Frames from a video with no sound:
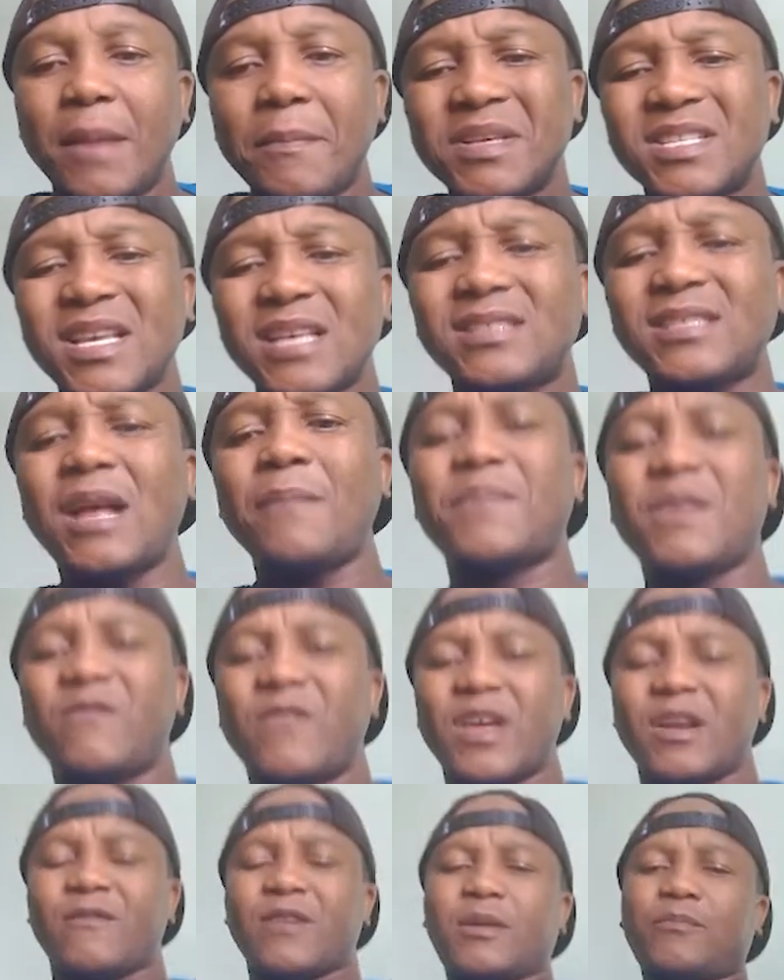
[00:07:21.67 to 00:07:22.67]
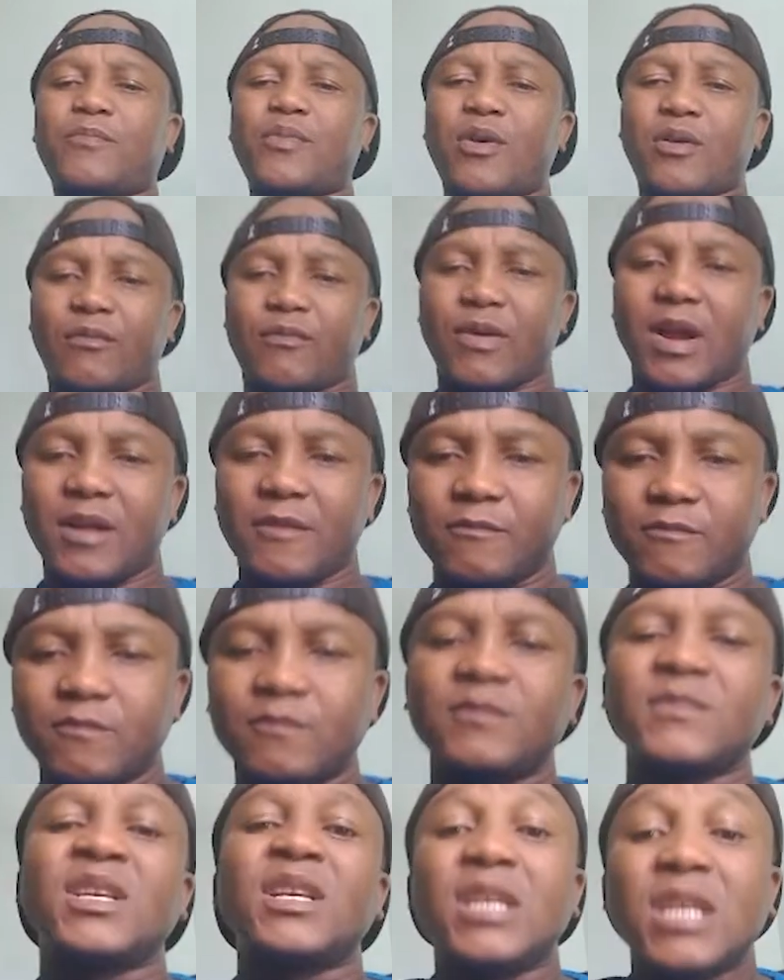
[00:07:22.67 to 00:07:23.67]
Let me say something very, very important, right?
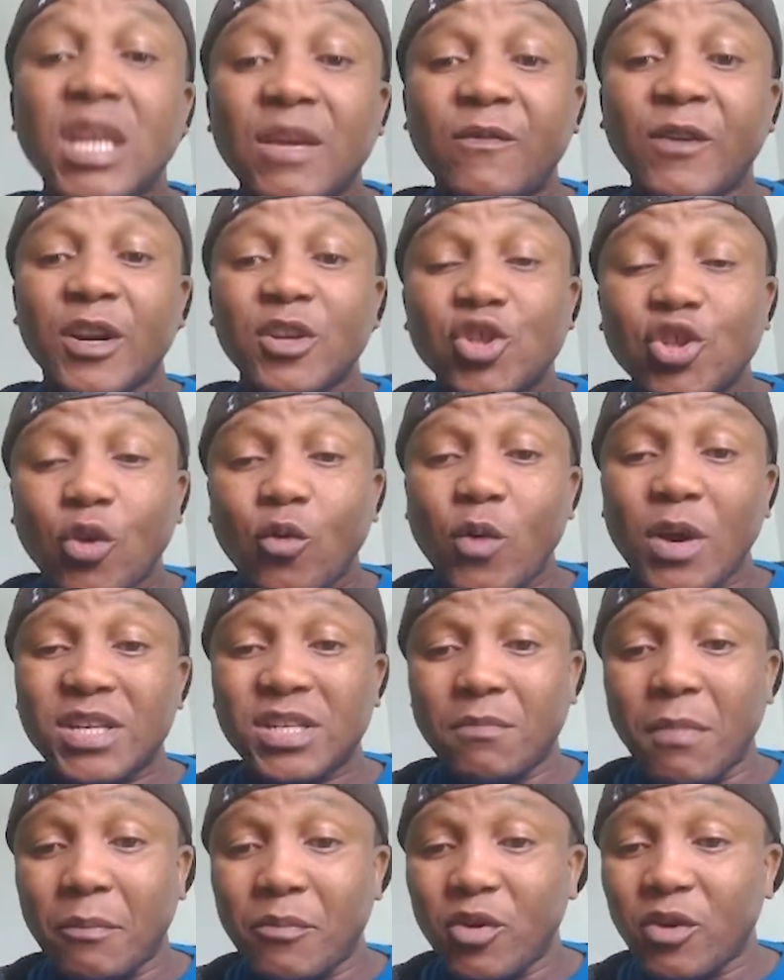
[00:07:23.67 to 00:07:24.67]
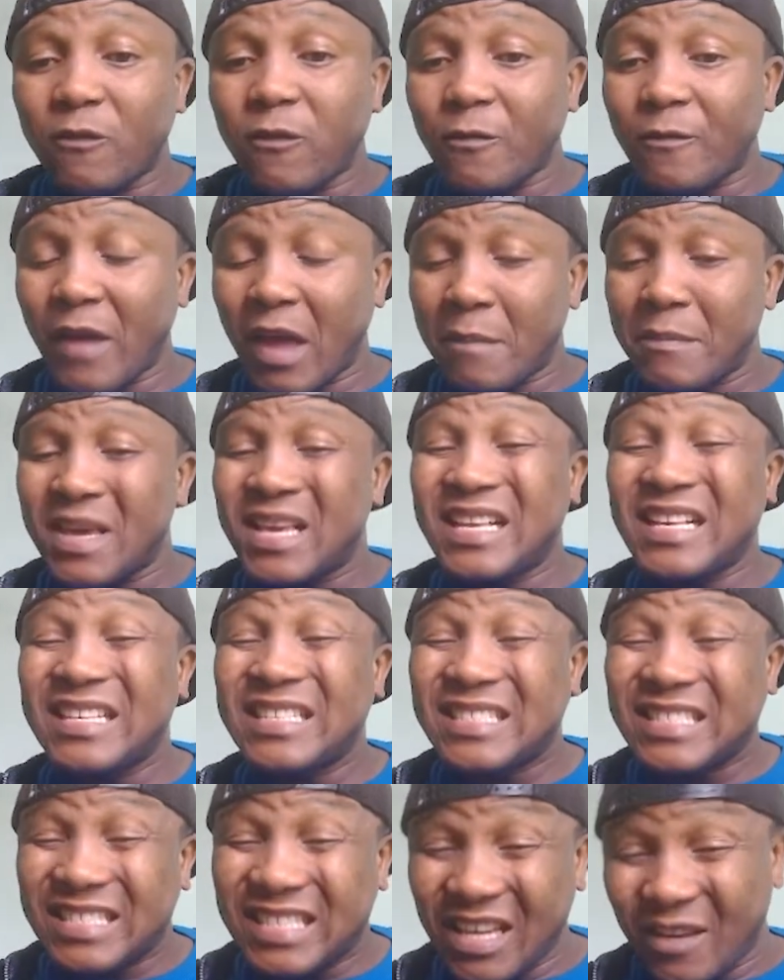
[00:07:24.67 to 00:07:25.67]
Differential question, my beautiful family,
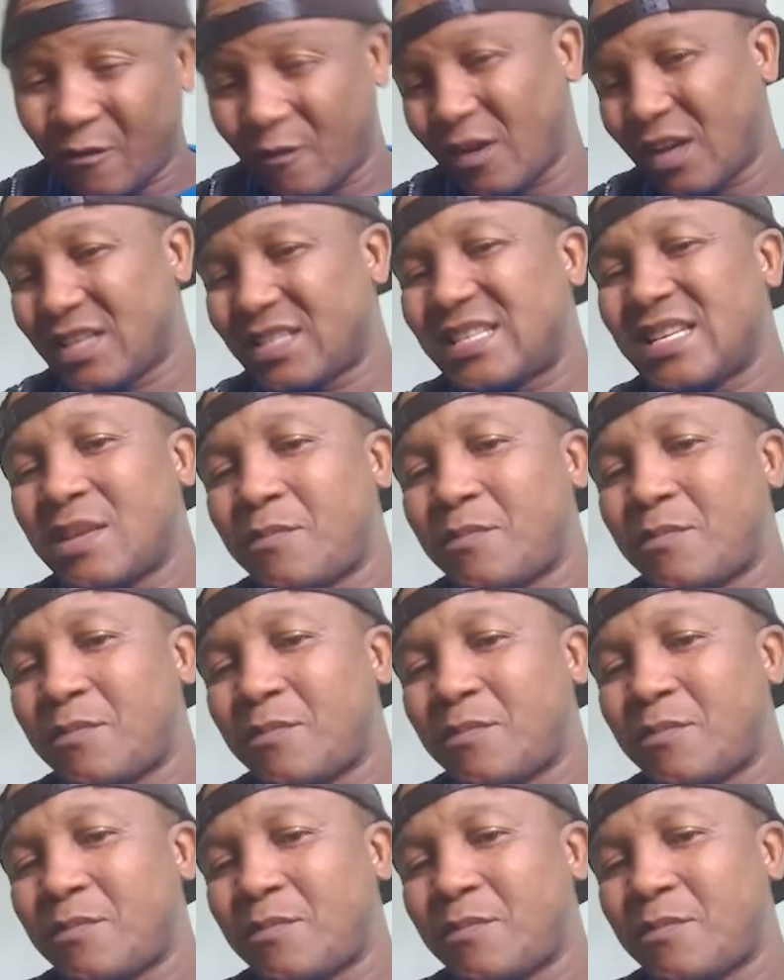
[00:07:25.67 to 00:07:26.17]
is different.